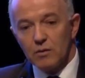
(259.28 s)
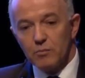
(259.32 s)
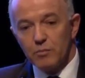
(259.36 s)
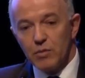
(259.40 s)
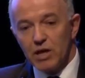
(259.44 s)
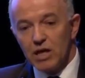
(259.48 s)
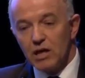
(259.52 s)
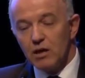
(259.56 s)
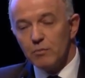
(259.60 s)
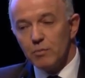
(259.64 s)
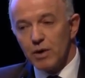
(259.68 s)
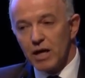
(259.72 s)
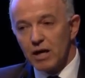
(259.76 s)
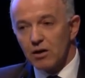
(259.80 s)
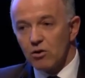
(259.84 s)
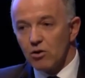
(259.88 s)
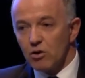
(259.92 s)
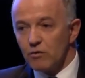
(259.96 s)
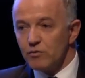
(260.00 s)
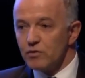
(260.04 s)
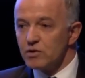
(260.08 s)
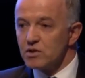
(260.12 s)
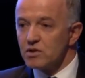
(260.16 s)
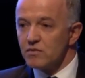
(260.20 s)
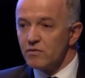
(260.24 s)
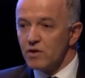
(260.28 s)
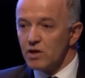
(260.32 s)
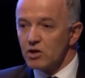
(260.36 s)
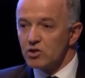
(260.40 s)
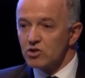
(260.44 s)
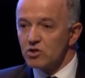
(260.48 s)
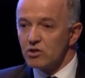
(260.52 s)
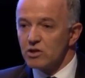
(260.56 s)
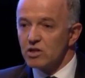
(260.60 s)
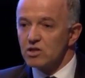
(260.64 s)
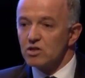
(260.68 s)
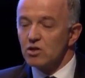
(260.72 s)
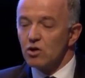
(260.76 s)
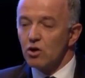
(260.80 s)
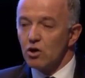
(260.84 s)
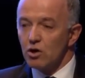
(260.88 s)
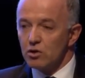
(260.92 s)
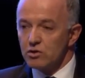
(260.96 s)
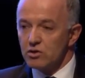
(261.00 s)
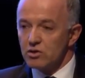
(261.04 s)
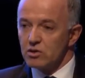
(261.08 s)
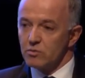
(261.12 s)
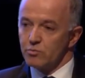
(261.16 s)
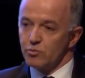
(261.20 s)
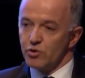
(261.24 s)
Being a back office function, there's
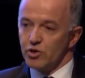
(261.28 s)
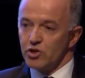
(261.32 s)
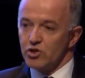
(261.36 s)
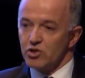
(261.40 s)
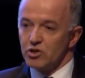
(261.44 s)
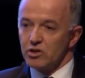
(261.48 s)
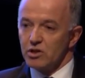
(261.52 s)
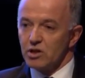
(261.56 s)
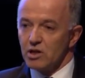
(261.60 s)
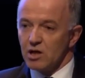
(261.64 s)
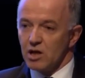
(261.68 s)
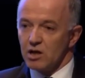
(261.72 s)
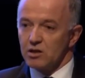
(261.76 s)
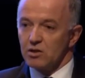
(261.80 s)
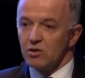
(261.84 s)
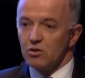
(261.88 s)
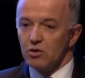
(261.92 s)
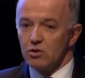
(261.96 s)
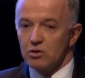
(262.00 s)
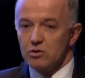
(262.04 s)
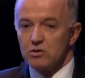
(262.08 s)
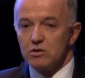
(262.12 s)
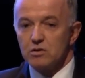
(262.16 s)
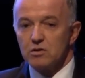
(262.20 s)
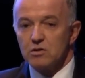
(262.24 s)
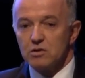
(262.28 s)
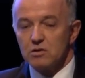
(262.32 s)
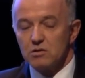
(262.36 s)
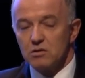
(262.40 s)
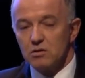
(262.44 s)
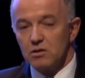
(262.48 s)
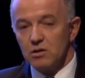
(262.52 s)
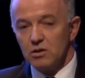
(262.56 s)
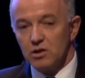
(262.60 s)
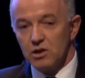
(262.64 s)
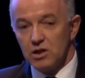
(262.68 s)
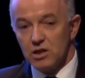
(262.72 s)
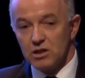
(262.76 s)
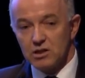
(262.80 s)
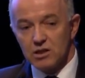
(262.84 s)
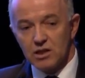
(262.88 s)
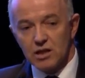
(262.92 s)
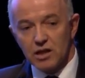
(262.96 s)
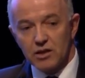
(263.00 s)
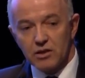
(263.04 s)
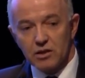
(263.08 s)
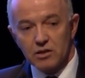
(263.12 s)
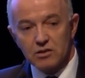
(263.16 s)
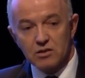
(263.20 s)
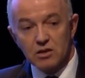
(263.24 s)
constant pressure to cut costs. You need to
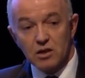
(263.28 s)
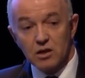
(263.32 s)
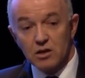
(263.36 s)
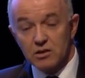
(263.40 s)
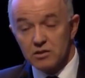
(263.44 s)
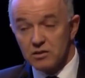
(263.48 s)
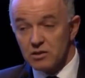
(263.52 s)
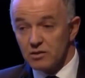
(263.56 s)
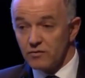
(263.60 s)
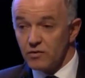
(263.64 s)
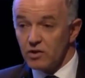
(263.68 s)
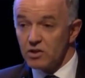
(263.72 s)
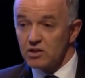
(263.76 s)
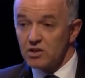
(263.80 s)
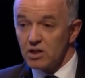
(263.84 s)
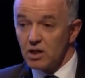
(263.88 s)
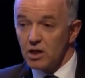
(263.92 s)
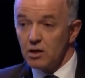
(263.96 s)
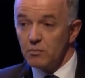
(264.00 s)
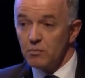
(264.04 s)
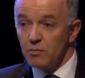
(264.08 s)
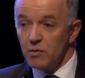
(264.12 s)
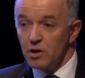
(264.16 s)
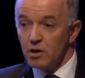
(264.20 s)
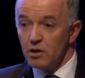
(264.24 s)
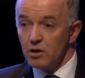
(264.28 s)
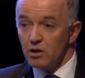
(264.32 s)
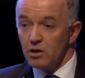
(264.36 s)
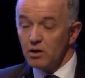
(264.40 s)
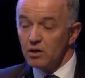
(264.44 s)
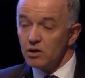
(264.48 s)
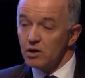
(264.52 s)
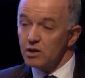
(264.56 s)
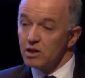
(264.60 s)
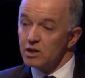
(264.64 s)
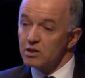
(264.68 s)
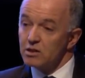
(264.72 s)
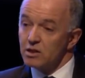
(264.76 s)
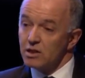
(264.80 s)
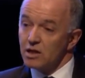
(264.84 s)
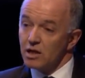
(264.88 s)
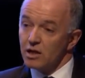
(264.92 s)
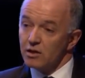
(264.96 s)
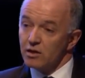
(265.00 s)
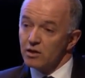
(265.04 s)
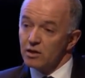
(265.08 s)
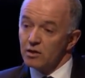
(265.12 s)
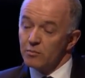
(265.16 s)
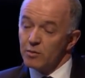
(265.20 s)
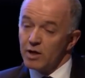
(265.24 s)
cut the sizes of your team. You need to
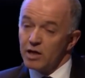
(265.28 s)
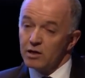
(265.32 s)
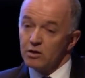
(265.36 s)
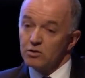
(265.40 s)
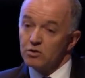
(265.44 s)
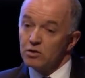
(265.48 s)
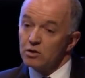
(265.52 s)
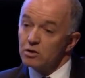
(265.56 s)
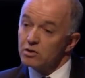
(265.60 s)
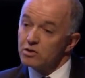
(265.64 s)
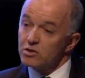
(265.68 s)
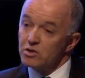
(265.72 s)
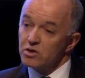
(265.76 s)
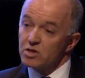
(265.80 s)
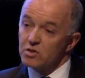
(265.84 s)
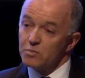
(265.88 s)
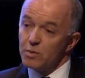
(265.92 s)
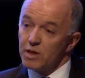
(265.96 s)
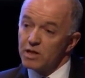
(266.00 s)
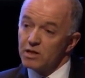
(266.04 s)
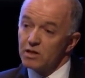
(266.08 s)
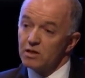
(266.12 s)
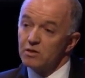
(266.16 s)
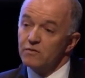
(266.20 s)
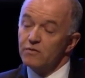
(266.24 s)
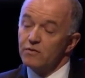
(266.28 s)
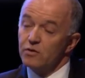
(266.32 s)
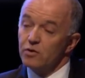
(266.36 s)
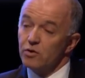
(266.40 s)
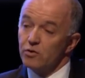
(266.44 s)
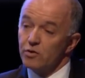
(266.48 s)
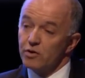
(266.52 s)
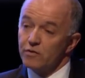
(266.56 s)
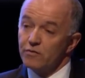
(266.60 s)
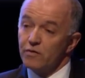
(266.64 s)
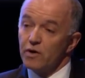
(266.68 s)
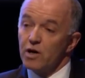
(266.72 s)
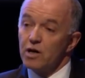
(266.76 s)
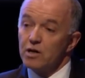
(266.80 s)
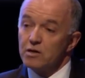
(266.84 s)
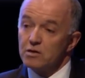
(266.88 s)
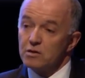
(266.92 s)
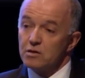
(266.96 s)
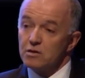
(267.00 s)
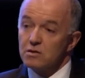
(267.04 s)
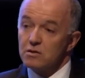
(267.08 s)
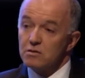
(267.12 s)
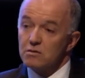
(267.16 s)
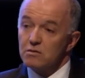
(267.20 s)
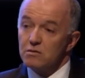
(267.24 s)
cut the amount of dollars you're spending for your
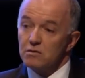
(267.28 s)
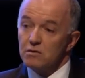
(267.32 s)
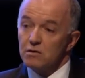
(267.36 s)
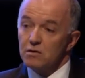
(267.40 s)
advisors.